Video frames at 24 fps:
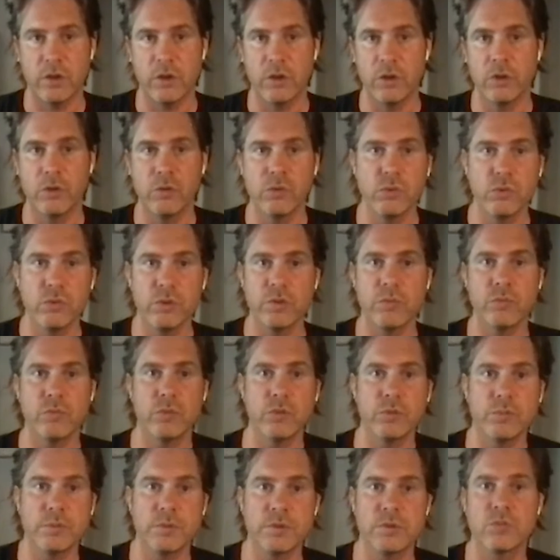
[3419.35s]
Lou and
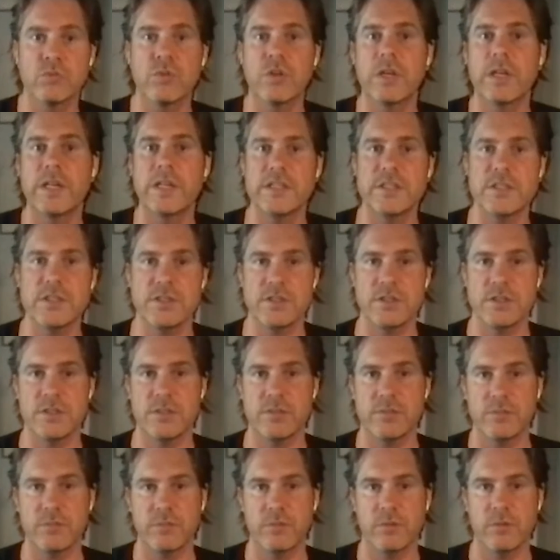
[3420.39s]
Ruben's
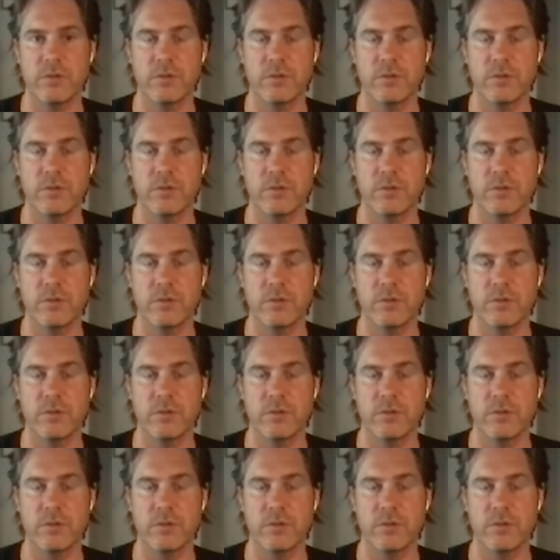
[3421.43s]
relationship